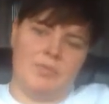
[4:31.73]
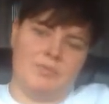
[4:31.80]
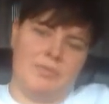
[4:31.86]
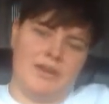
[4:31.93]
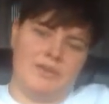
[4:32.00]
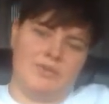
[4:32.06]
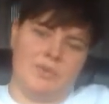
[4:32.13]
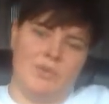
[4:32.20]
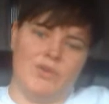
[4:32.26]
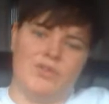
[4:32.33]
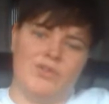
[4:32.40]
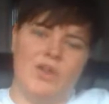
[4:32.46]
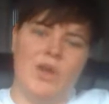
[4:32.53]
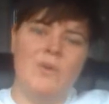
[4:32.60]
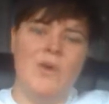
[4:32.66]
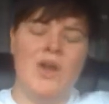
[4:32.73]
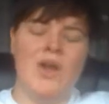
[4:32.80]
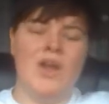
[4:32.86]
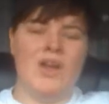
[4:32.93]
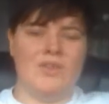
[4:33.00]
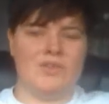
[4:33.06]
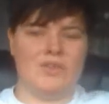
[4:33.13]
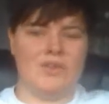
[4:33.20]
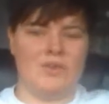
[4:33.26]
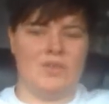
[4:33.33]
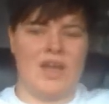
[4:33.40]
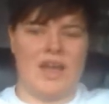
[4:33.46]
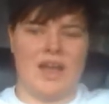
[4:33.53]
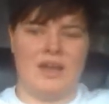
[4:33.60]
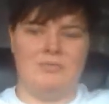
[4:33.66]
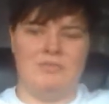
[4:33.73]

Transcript: my torso, so that